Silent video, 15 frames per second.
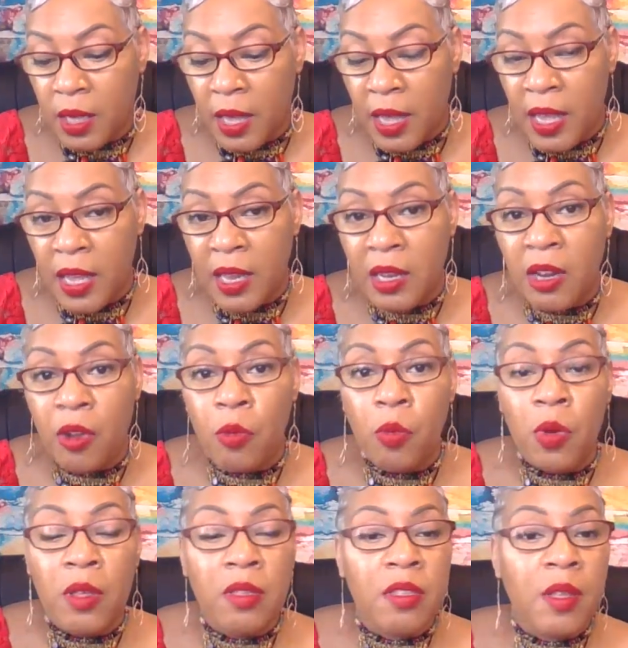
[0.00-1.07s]
and there
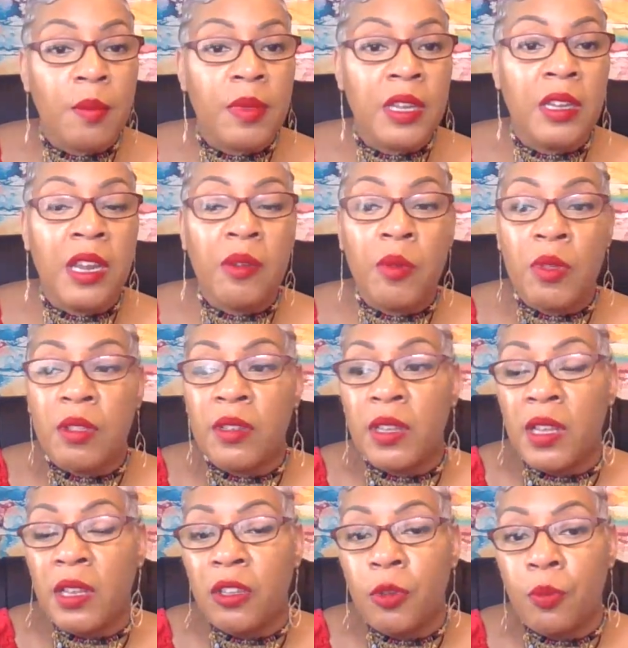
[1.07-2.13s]
was something that was
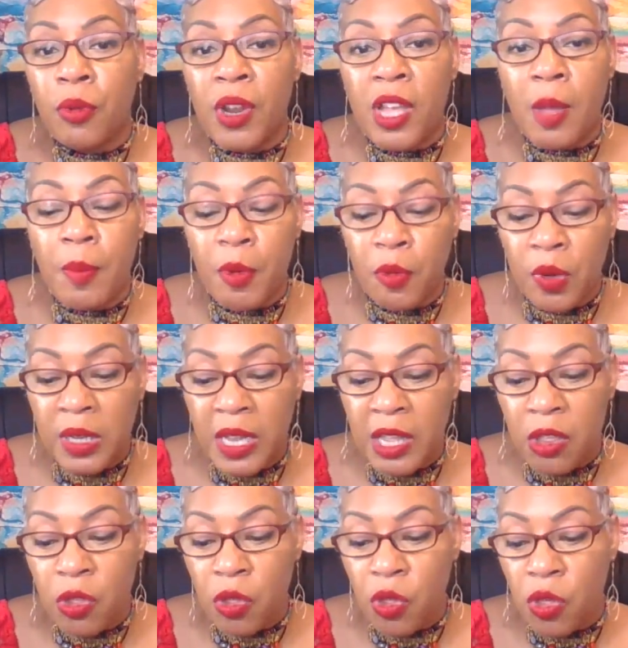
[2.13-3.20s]
done to break up a
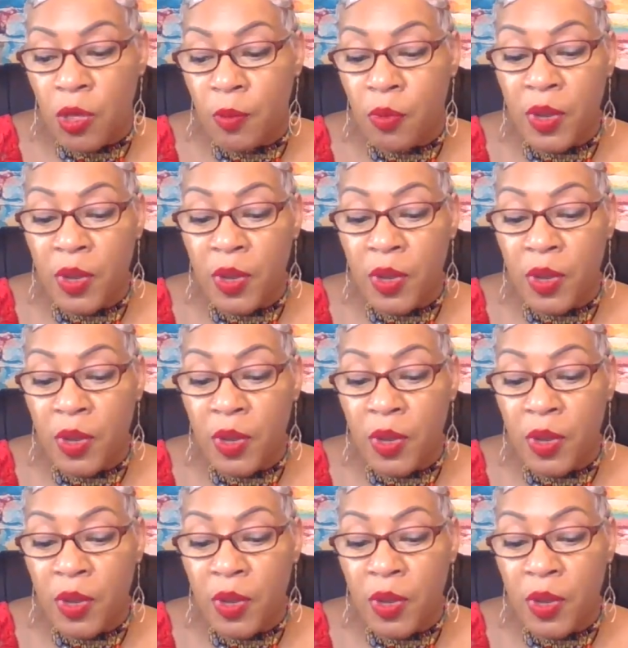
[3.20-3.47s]
relationship,